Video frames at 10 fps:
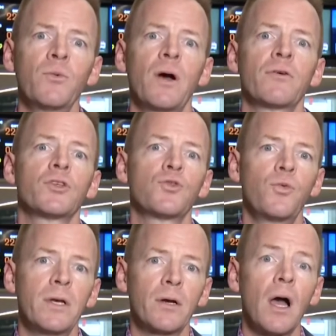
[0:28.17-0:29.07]
whether
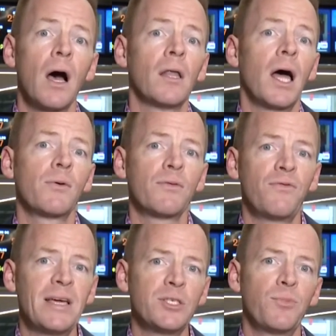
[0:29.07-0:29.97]
Twitter, along with
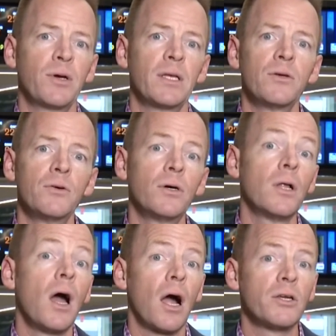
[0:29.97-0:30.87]
Facebook and Google,
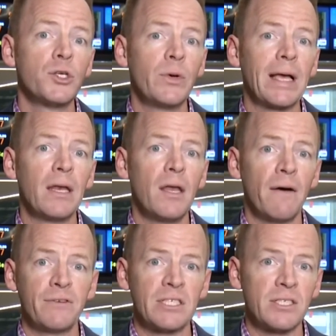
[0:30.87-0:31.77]
are doing enough to